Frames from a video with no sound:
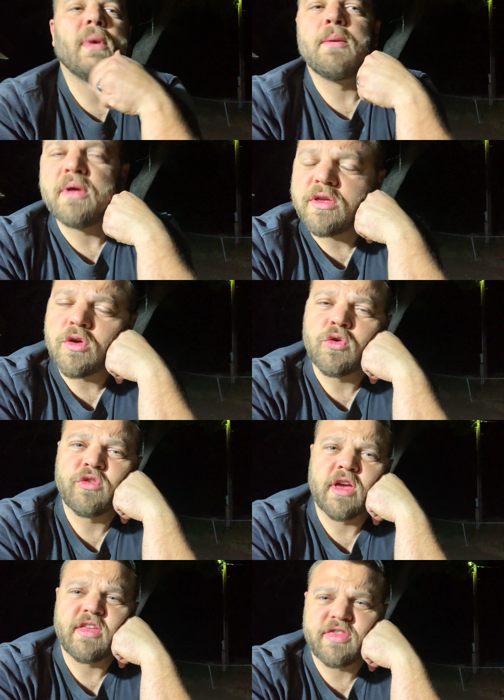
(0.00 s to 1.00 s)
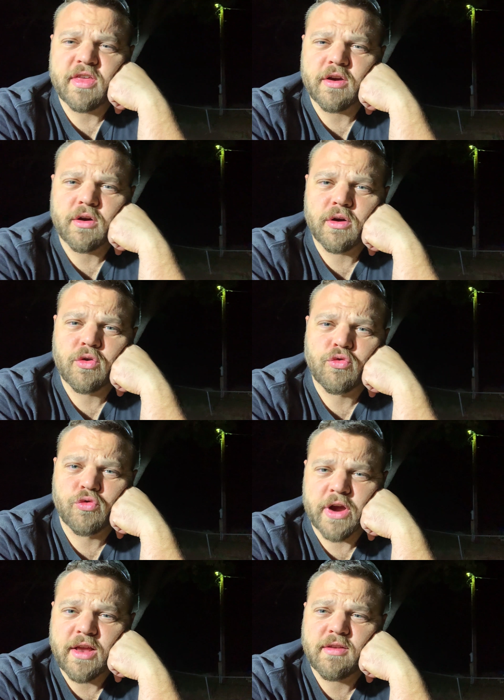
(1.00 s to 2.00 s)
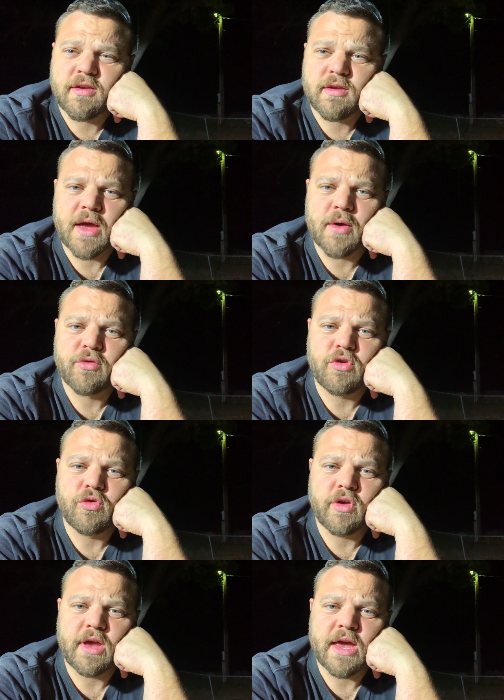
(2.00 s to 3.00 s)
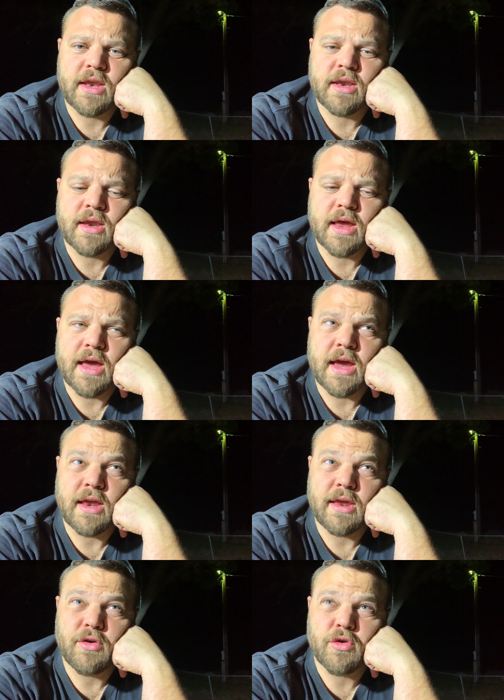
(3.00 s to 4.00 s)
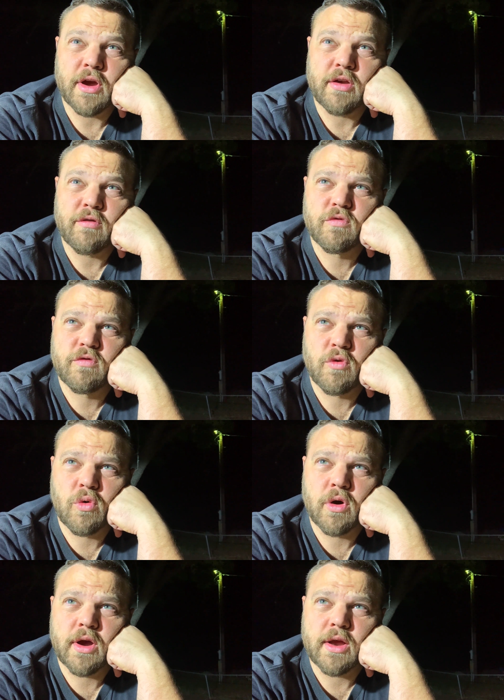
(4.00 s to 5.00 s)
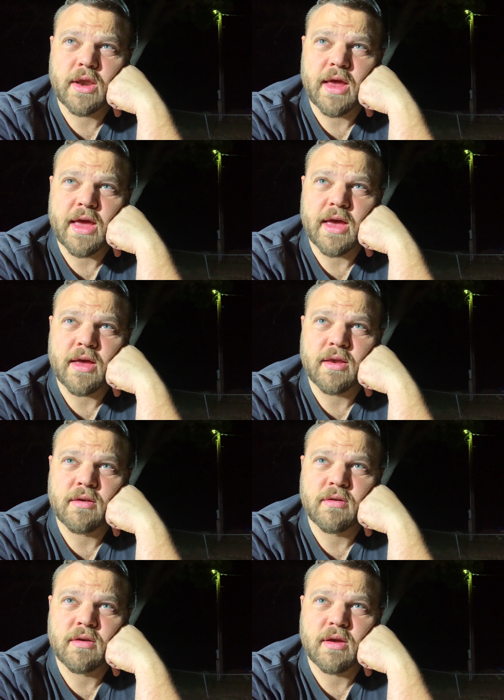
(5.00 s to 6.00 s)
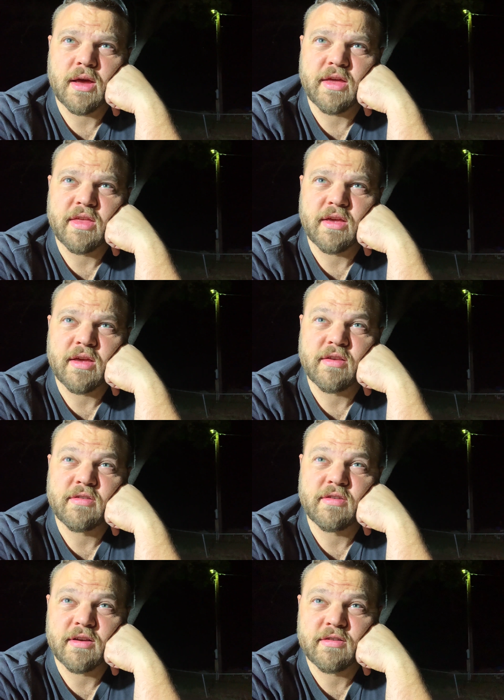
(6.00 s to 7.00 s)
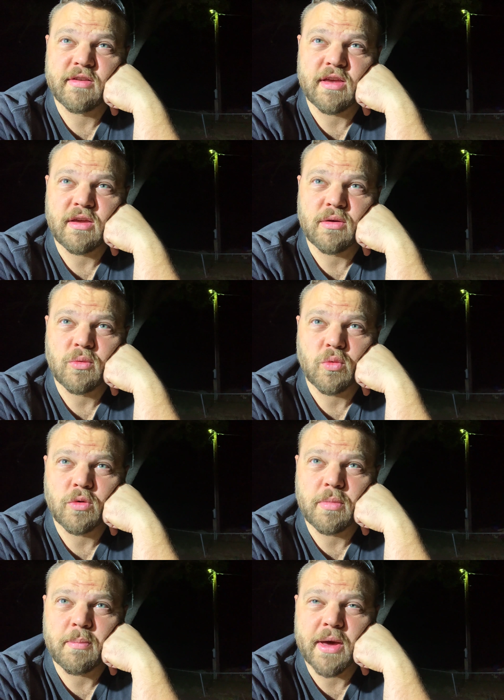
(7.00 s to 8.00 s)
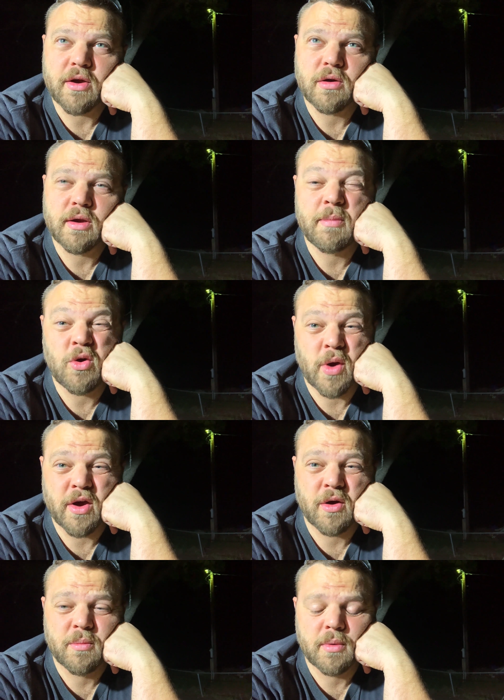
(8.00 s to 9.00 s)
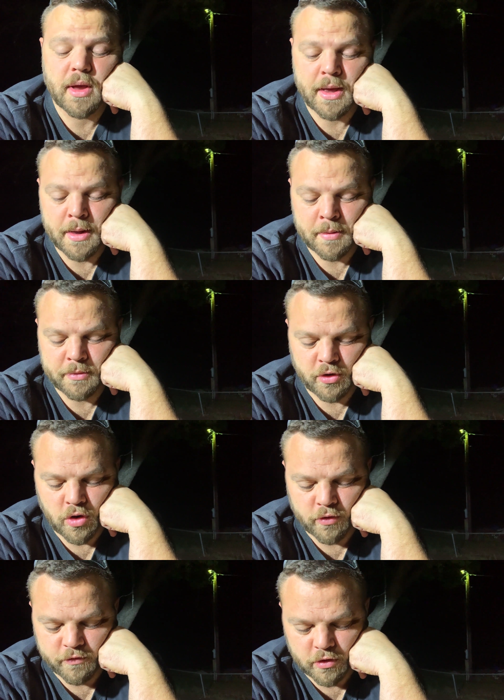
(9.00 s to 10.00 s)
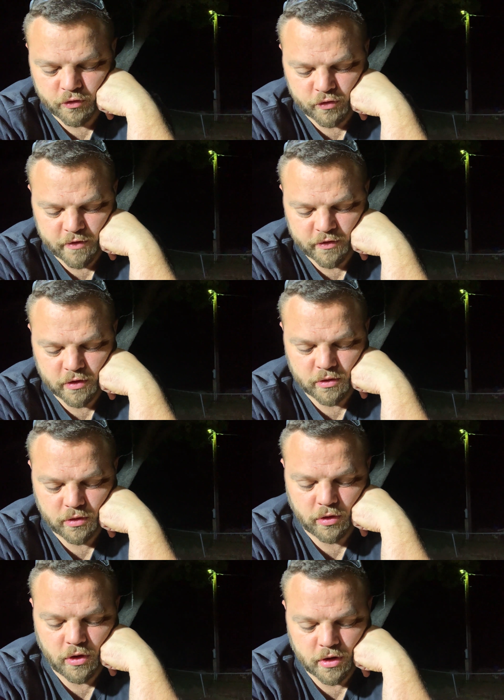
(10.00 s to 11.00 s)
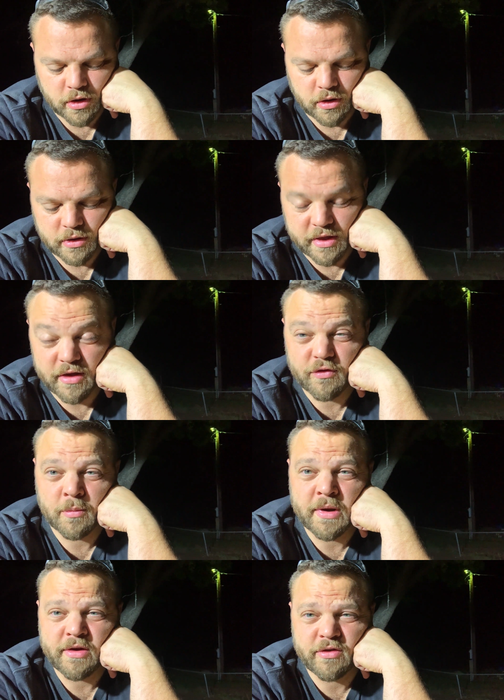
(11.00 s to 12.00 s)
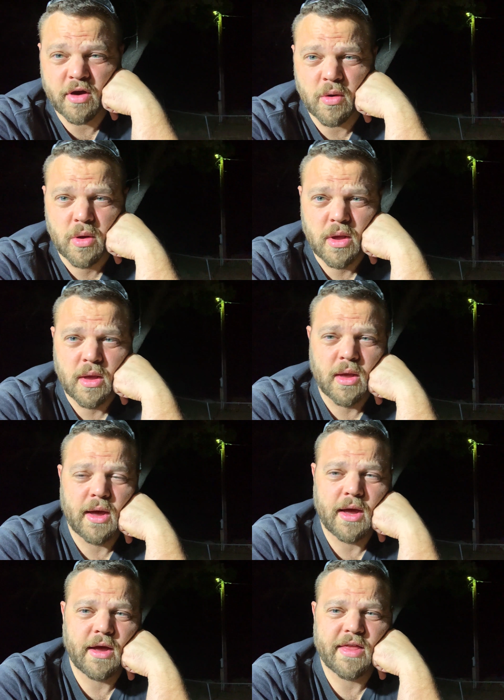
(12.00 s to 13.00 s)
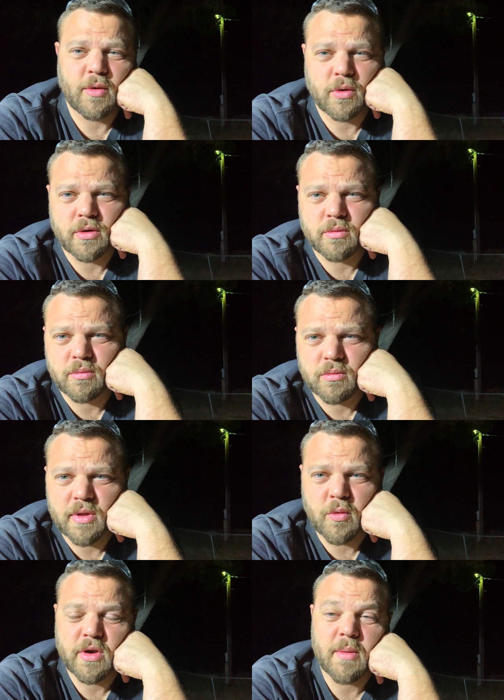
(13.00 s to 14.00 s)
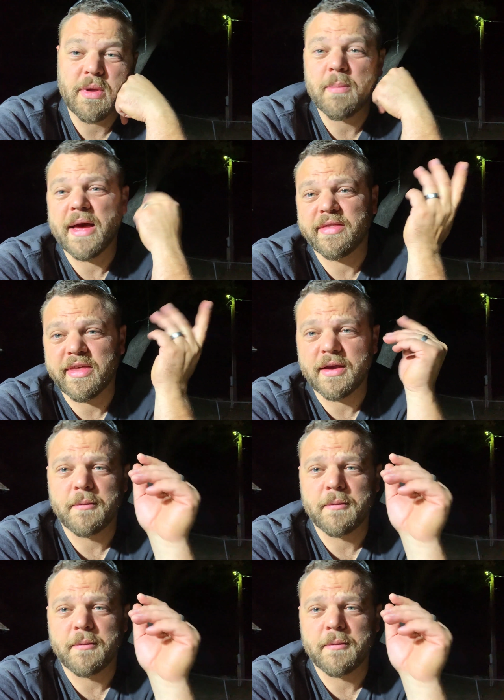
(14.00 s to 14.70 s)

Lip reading: maybe use a thicker grit. I was using an 80 grit for it, and I think a 60 would be better. It'd be quicker. You're going for a rougher look, at least for me, so that would not be a bad thing.